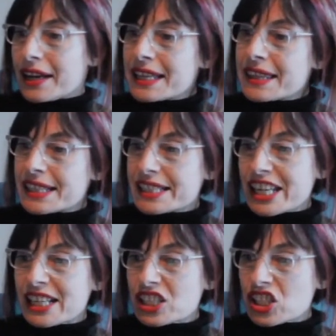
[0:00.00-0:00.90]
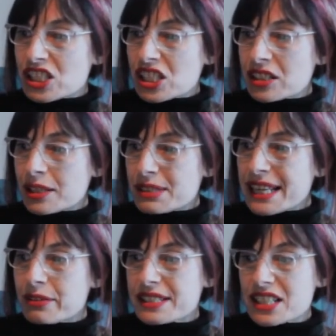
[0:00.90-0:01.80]
In these challenging times,
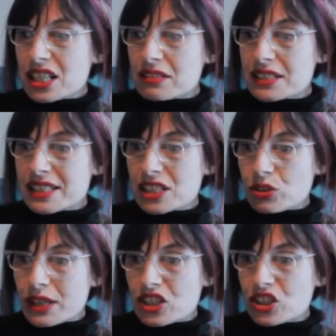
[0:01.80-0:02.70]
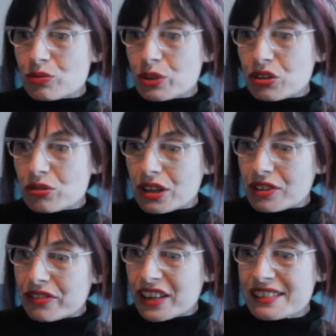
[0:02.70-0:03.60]
how has the current situation with
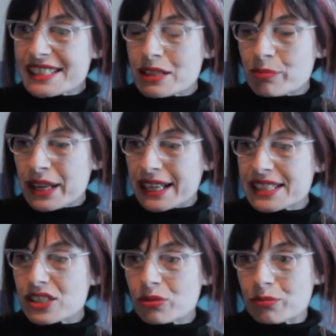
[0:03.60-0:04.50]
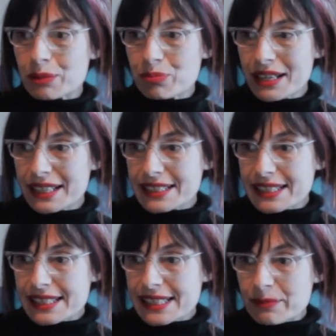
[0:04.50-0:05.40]
coronavirus impacted on my
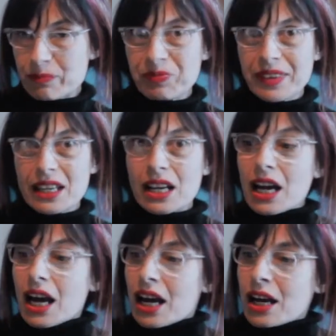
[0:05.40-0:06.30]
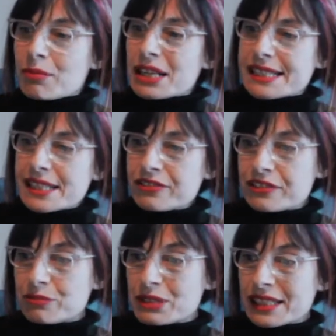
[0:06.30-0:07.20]
practice? I suffer
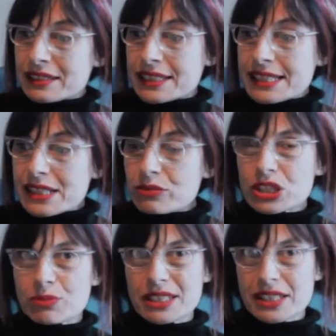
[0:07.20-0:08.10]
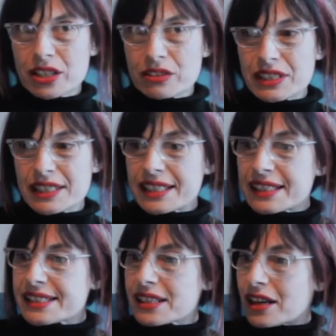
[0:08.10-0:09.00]
from an illness, which means over the
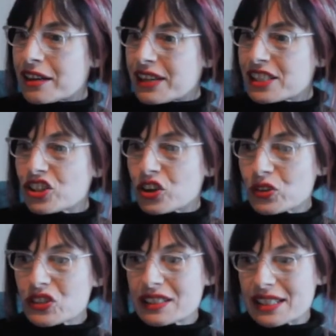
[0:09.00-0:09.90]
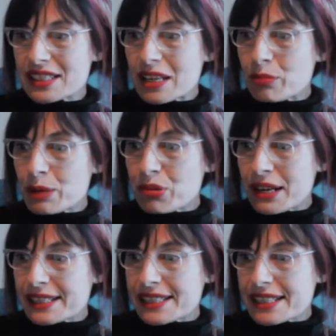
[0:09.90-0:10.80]
years I've had to constantly adapt my
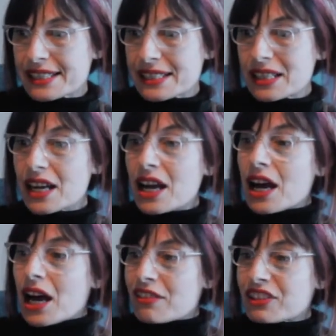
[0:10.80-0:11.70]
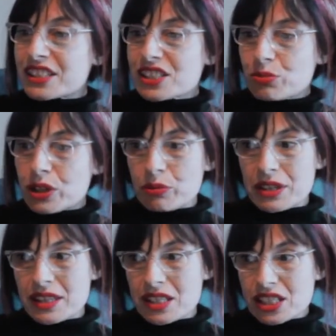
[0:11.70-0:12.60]
practice. I've learnt to work
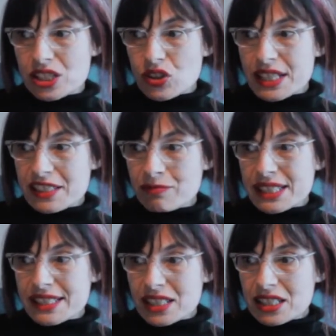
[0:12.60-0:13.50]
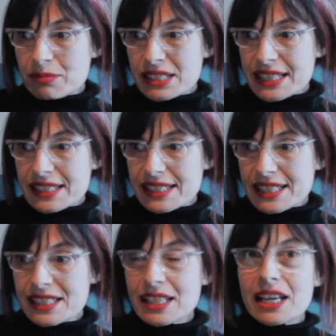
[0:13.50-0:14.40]
within the constraints of my
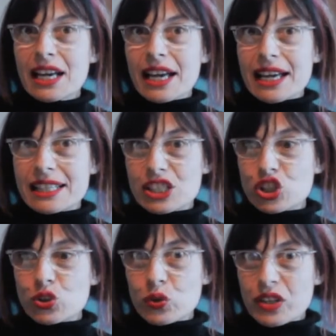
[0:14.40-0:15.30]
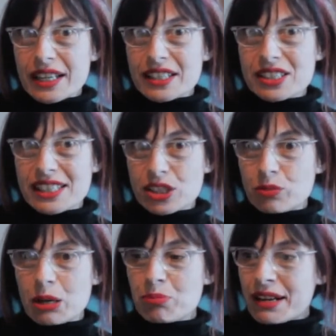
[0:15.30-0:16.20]
circumstances and ensure that I continue
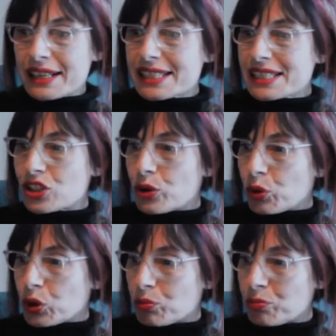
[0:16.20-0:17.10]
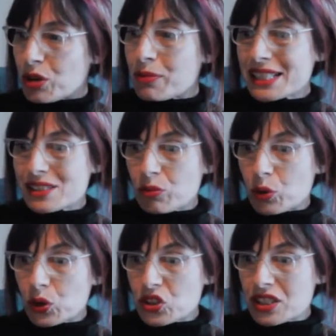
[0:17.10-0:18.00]
my practice no matter
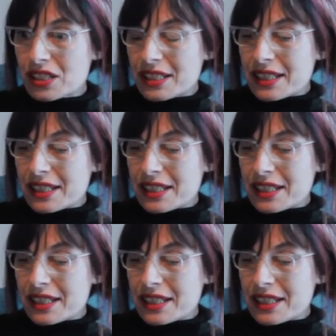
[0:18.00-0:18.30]
what.